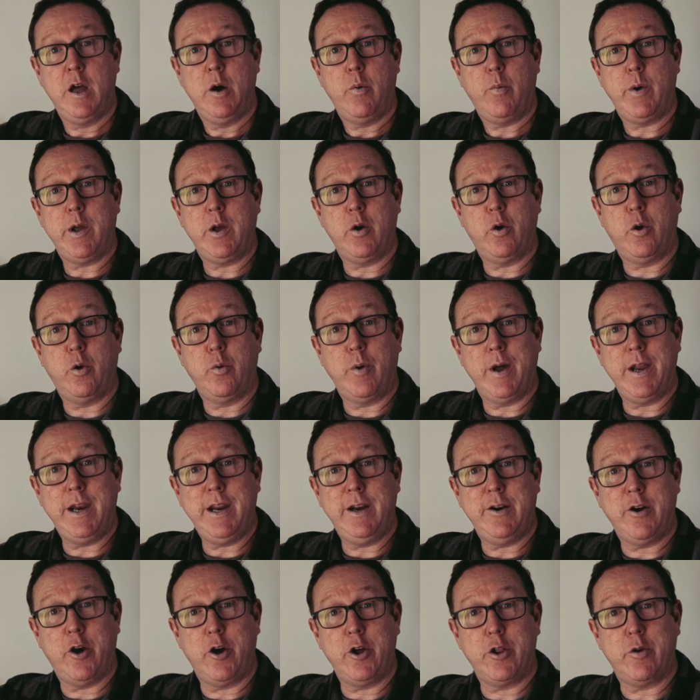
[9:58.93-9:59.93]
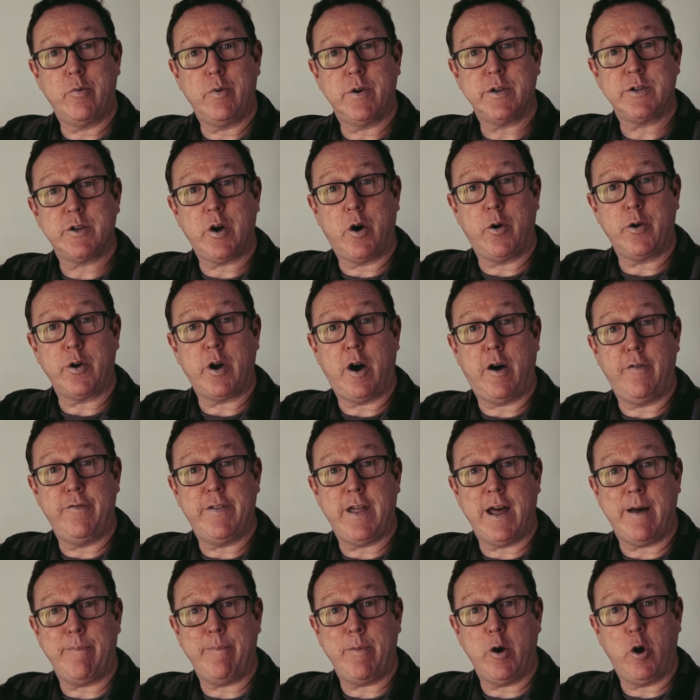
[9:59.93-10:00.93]
we already know the result of
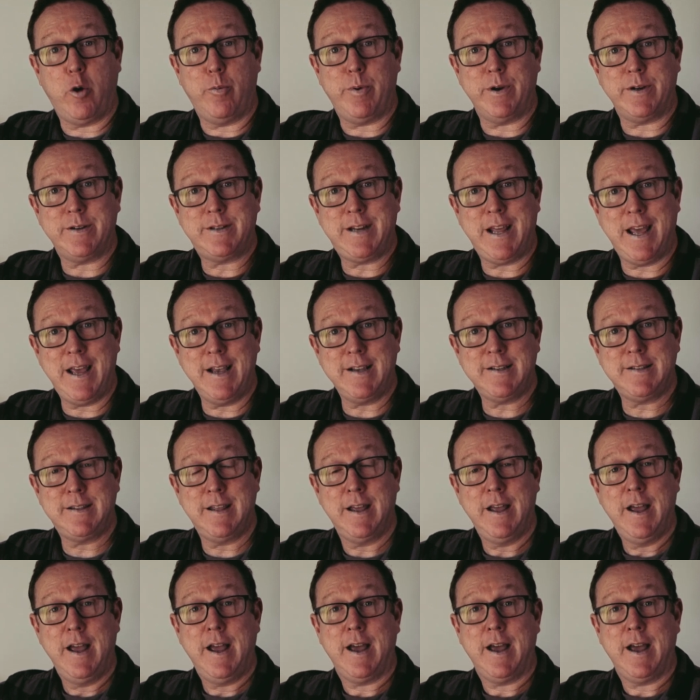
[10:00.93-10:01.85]
that Melbourne test,